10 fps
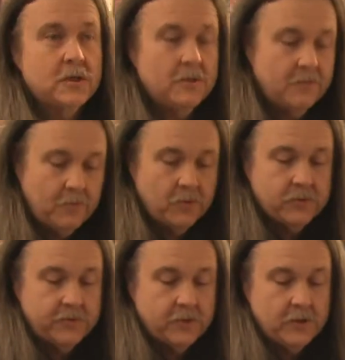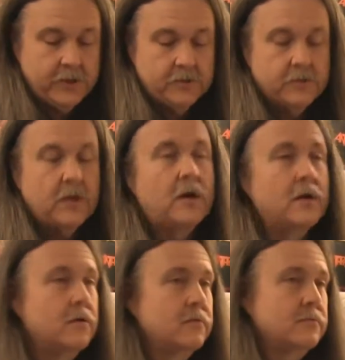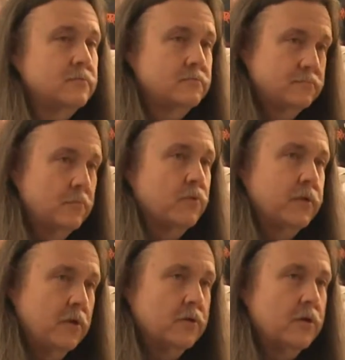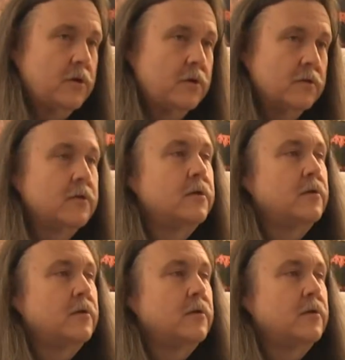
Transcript: Most of your cleaners are mostly alcohol.